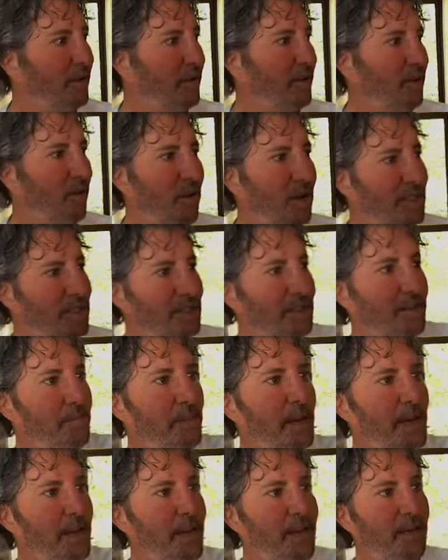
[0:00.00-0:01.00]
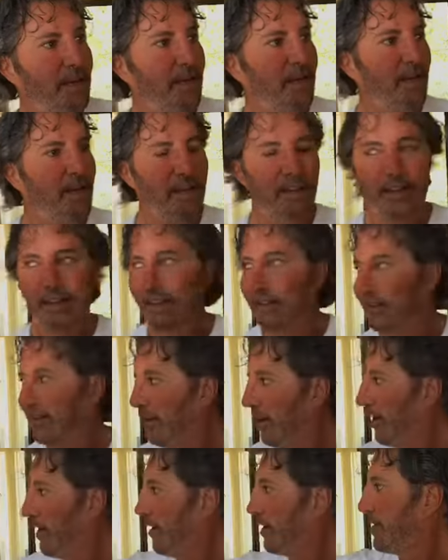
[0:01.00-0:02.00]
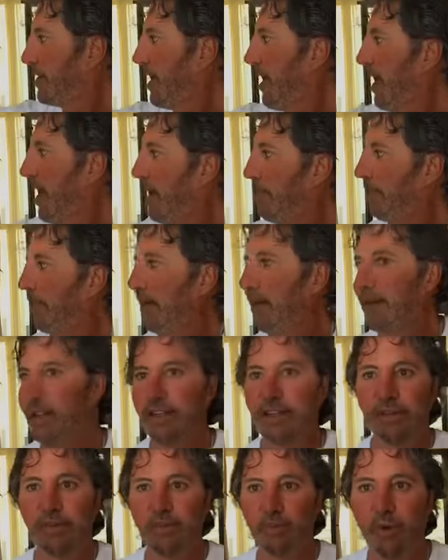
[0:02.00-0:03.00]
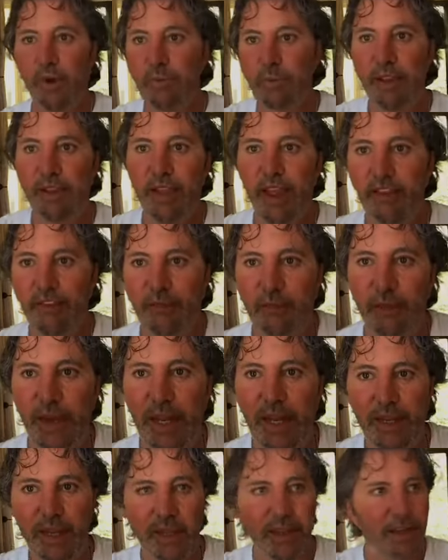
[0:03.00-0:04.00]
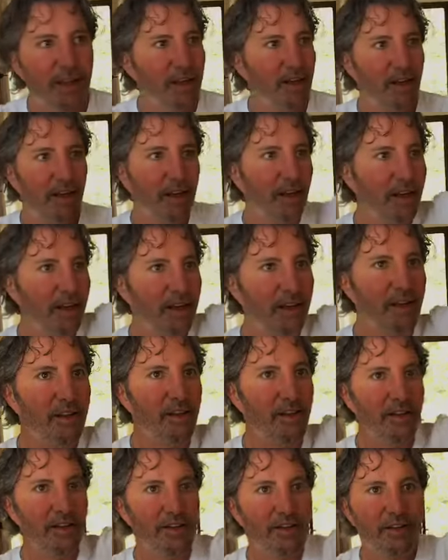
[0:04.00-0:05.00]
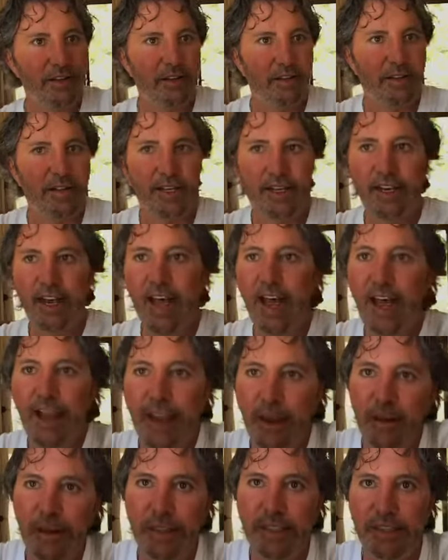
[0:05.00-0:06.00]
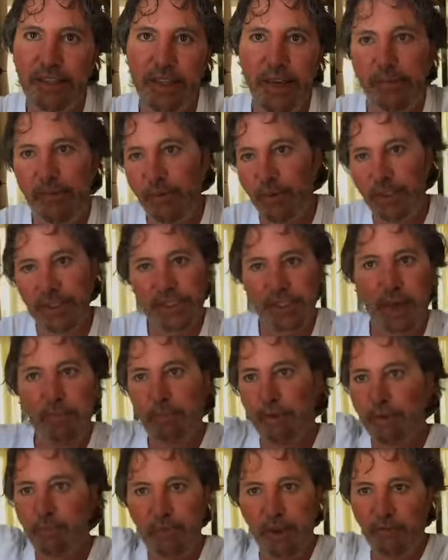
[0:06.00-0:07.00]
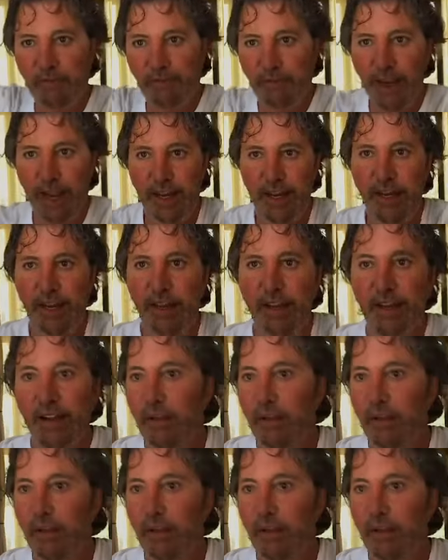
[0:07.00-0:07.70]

I lost some money. Well, that happened. This woman left me. The guy I was sleeping with slept with my friend.